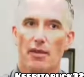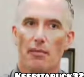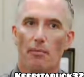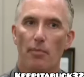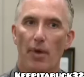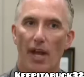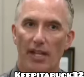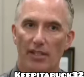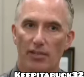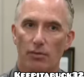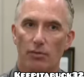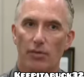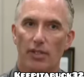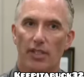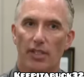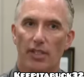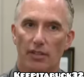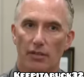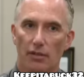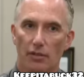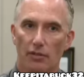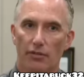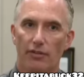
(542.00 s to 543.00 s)
The best we
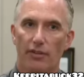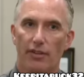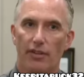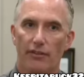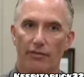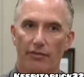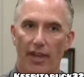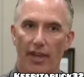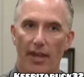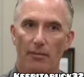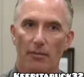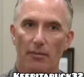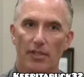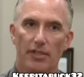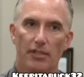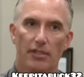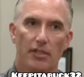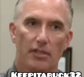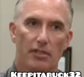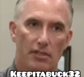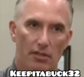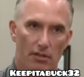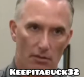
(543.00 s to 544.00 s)
can do for the
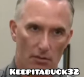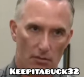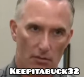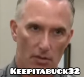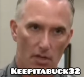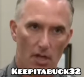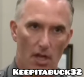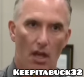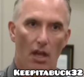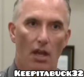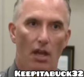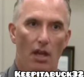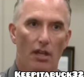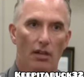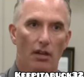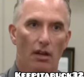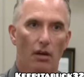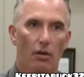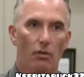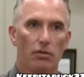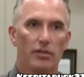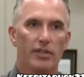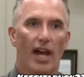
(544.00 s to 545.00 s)
families is to,
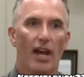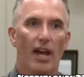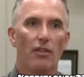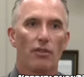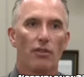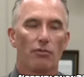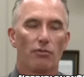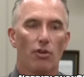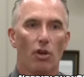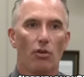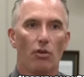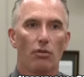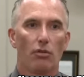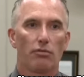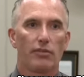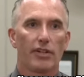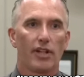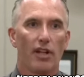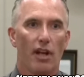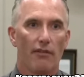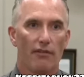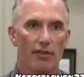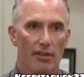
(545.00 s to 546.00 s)
down the road,
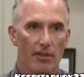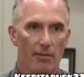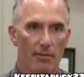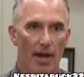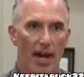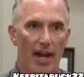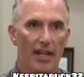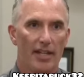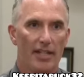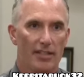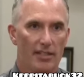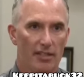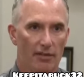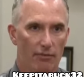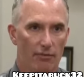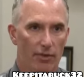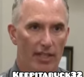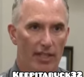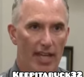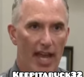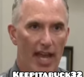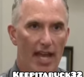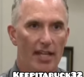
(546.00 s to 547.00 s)
recover the bodies if
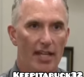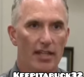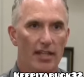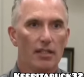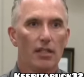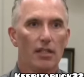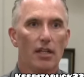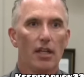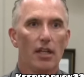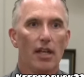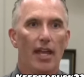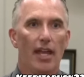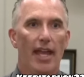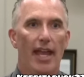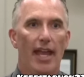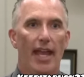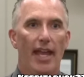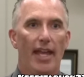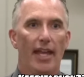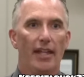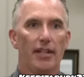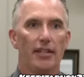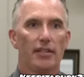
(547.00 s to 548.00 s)
we can,
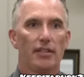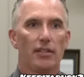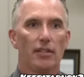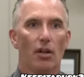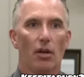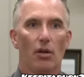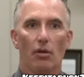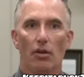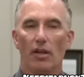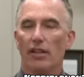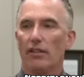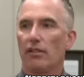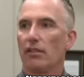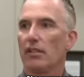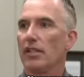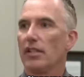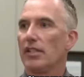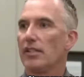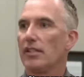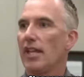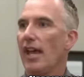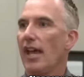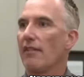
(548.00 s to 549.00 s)
and at
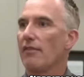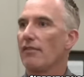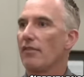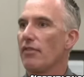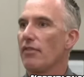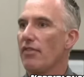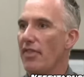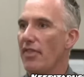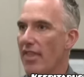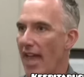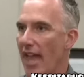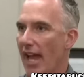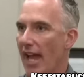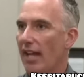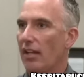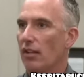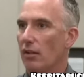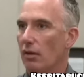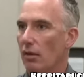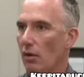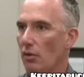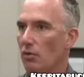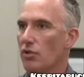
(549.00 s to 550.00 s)
least have that
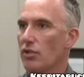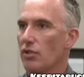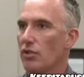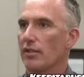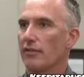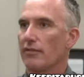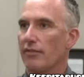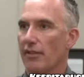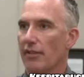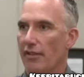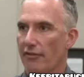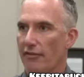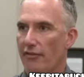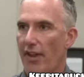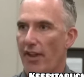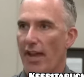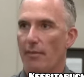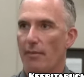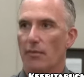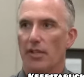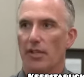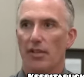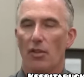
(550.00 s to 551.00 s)
closure for the
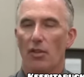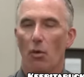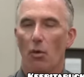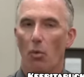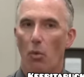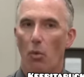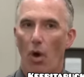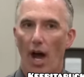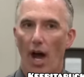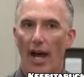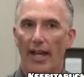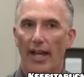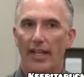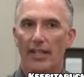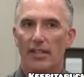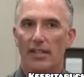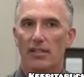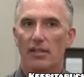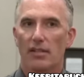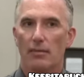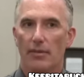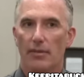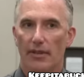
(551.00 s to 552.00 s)
family. The why
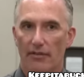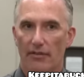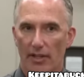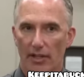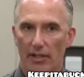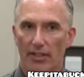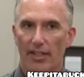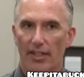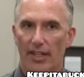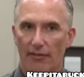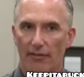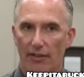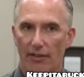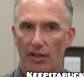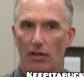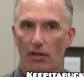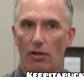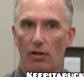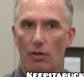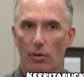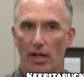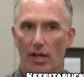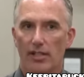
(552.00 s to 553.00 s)
is going to be a very
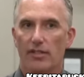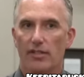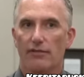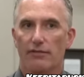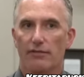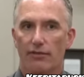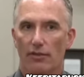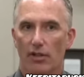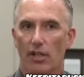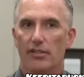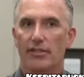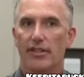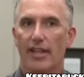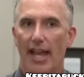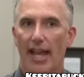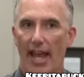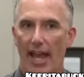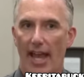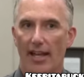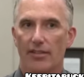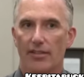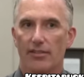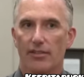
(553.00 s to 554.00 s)
difficult question for us to
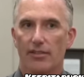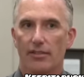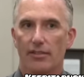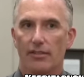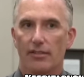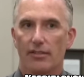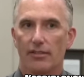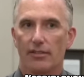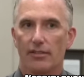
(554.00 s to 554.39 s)
ask.